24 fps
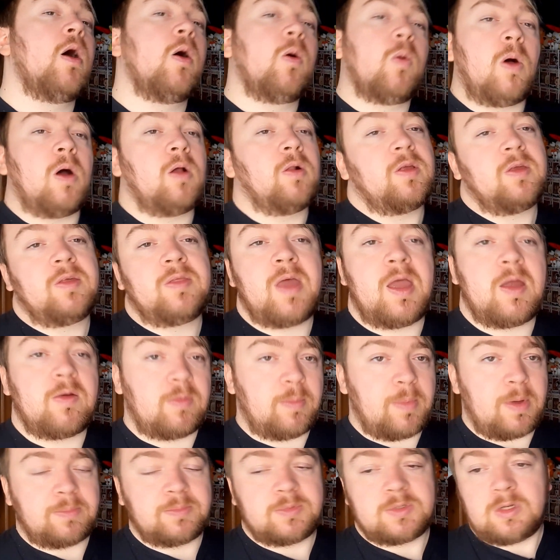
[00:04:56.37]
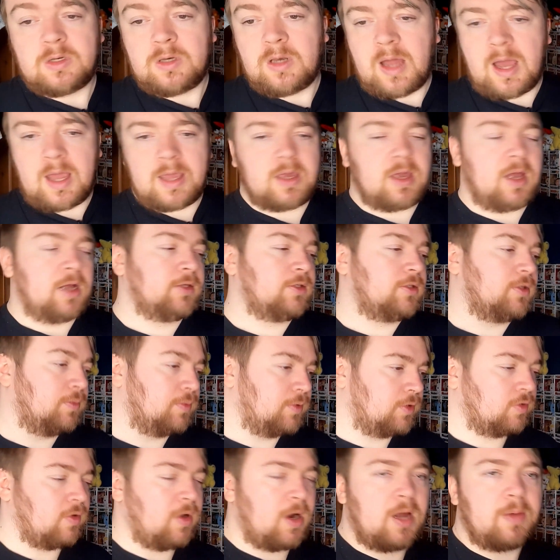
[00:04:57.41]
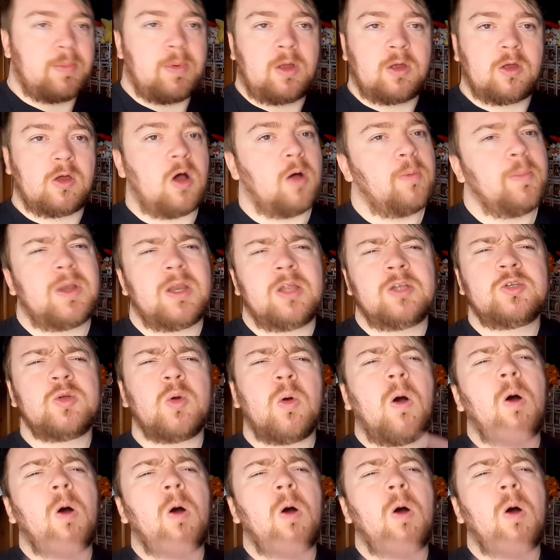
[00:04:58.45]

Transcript: While you're there, remember to like and subscribe and comment and do